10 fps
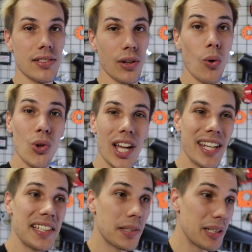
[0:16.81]
So all that
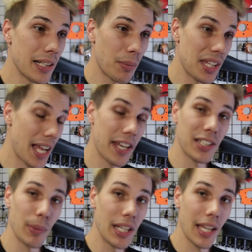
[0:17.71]
needs to be done with that
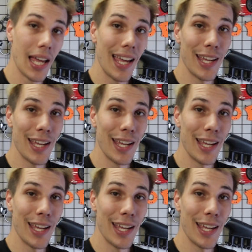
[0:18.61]
next week